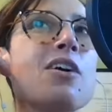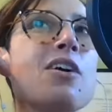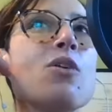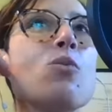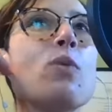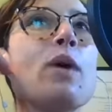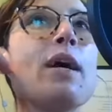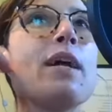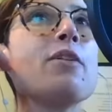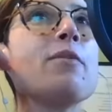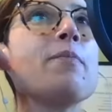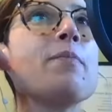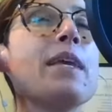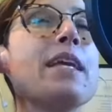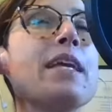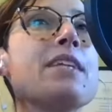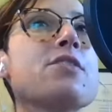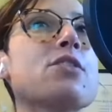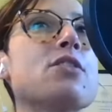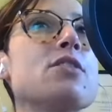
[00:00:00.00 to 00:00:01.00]
well,
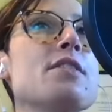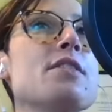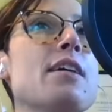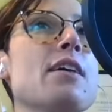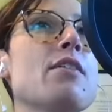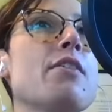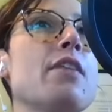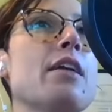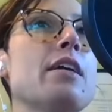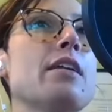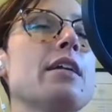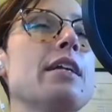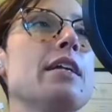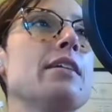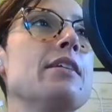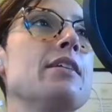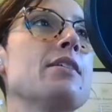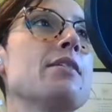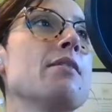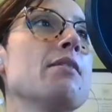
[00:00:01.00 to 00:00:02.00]
it turns out that
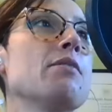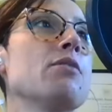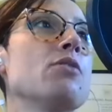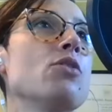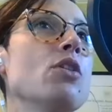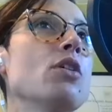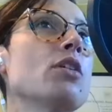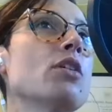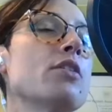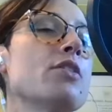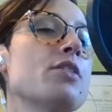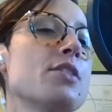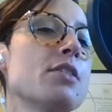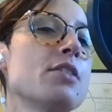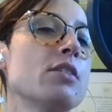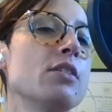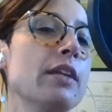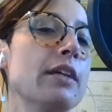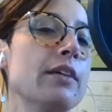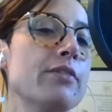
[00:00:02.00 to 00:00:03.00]
his daughter still
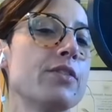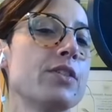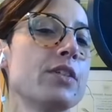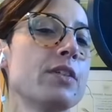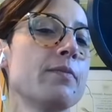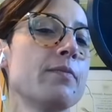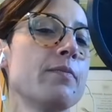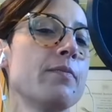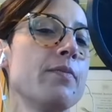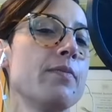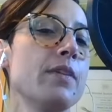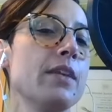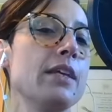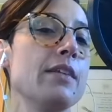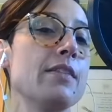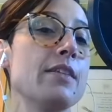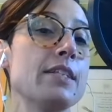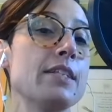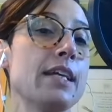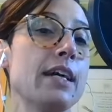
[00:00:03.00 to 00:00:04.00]
lived okay. in
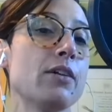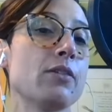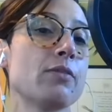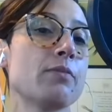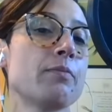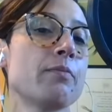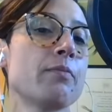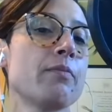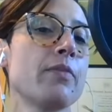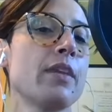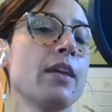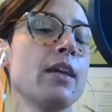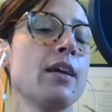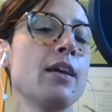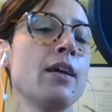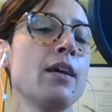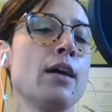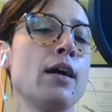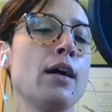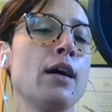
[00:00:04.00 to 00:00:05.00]
the town
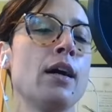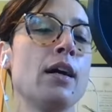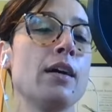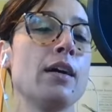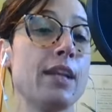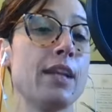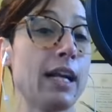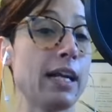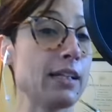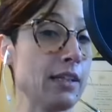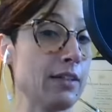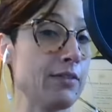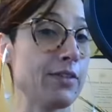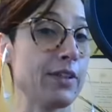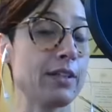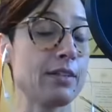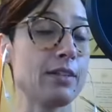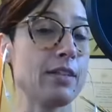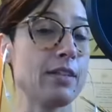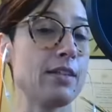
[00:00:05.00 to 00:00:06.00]
uh, that I live
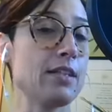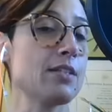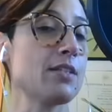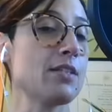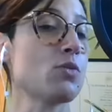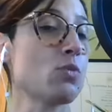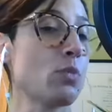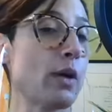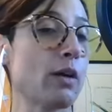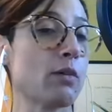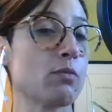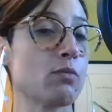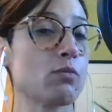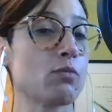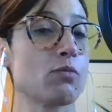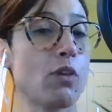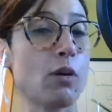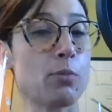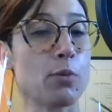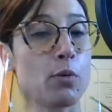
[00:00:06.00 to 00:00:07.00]
in, and this is where
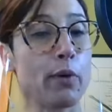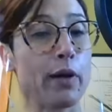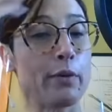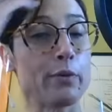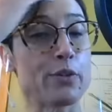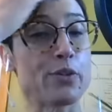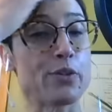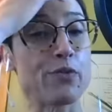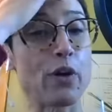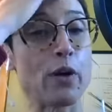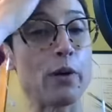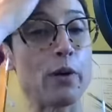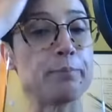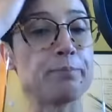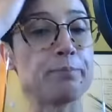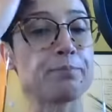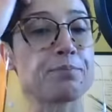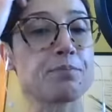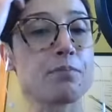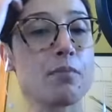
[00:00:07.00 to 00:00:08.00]
Robert White was from,
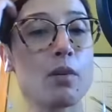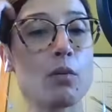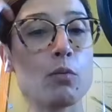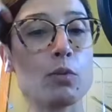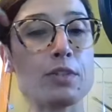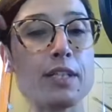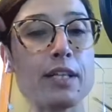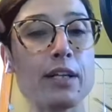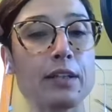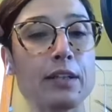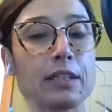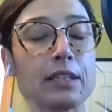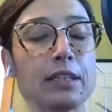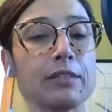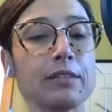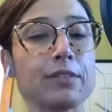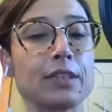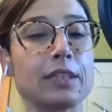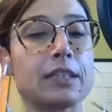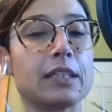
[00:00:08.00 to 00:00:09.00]
was here in
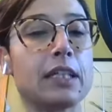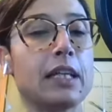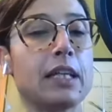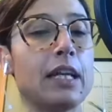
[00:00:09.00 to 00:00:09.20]
Cleveland,